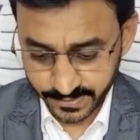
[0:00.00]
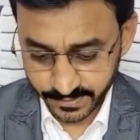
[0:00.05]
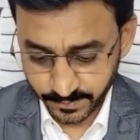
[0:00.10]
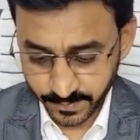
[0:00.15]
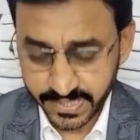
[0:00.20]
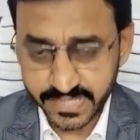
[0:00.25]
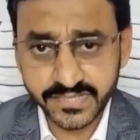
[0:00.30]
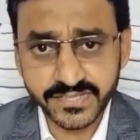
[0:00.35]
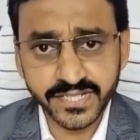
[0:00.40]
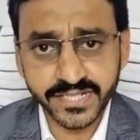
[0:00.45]

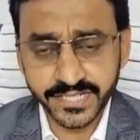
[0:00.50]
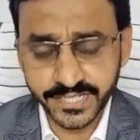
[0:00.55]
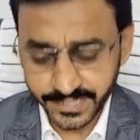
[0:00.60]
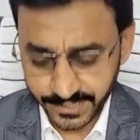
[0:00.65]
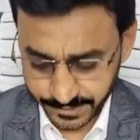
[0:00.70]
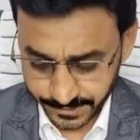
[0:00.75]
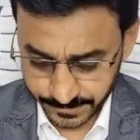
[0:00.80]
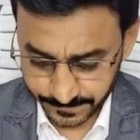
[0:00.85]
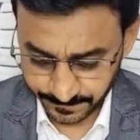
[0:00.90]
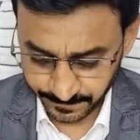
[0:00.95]

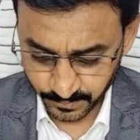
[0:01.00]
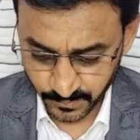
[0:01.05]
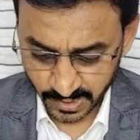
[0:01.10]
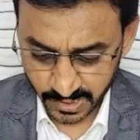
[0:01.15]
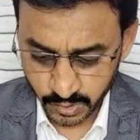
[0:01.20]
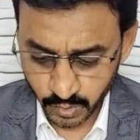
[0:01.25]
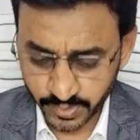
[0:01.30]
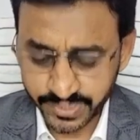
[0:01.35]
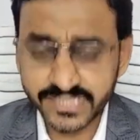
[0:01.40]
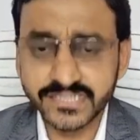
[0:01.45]
percentage.
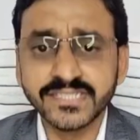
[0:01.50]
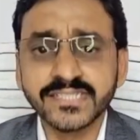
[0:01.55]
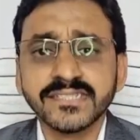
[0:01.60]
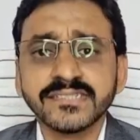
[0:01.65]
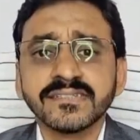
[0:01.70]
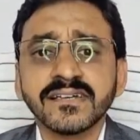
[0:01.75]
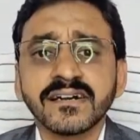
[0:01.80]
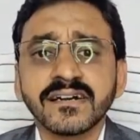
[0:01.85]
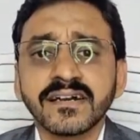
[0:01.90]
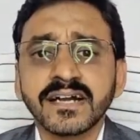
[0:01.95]
So this
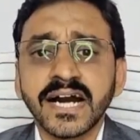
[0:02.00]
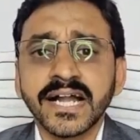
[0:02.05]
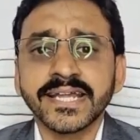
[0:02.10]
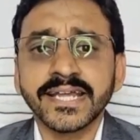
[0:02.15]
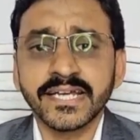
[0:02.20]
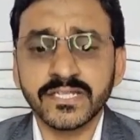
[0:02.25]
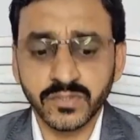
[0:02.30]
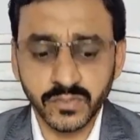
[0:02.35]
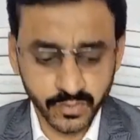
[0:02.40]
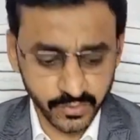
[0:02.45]
is
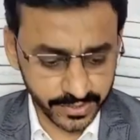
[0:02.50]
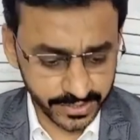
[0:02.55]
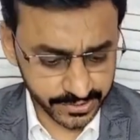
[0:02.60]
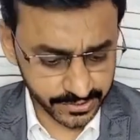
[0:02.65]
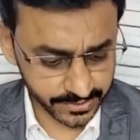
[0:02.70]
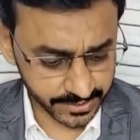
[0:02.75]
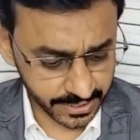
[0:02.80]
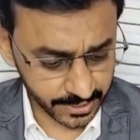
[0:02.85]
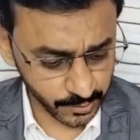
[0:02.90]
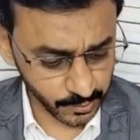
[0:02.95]

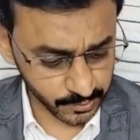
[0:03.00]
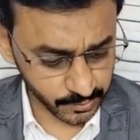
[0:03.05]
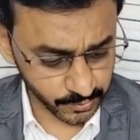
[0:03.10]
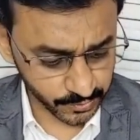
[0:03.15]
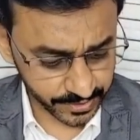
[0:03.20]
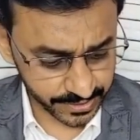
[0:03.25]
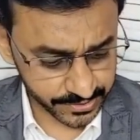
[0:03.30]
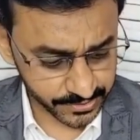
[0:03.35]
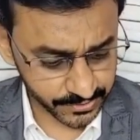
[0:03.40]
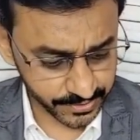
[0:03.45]

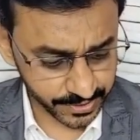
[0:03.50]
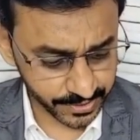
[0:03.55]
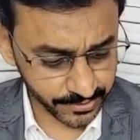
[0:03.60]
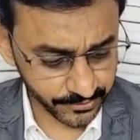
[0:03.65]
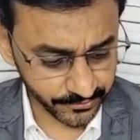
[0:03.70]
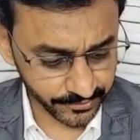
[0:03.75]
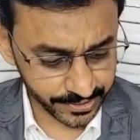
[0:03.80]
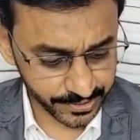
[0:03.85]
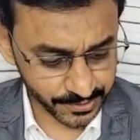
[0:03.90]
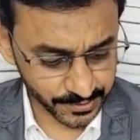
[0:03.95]
cardiothoracic
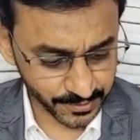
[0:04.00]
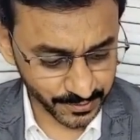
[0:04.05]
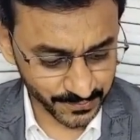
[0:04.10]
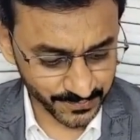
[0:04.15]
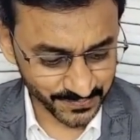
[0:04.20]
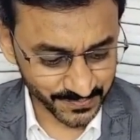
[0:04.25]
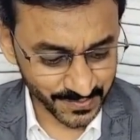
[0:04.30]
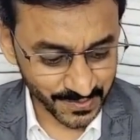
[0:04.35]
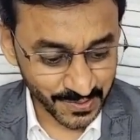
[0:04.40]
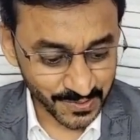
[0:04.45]
ratio.
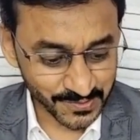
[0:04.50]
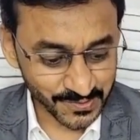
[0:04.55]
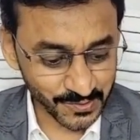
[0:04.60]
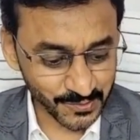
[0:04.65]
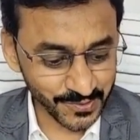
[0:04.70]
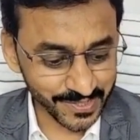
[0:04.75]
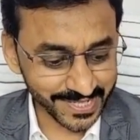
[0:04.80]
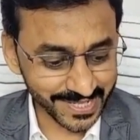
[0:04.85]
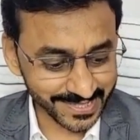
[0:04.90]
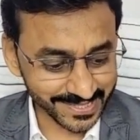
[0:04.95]
So
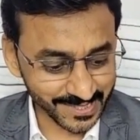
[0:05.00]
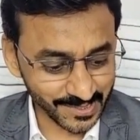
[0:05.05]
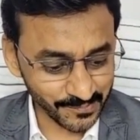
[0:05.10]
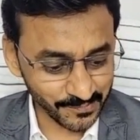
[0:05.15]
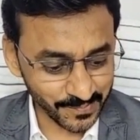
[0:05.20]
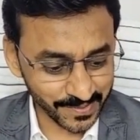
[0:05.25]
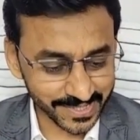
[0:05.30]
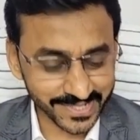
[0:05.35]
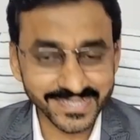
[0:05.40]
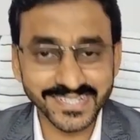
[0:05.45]
we can
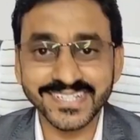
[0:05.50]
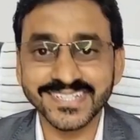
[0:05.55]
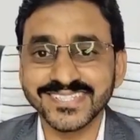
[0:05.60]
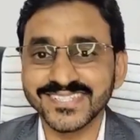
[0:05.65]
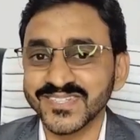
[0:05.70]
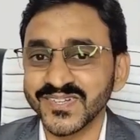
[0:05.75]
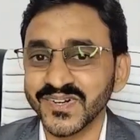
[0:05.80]
compare this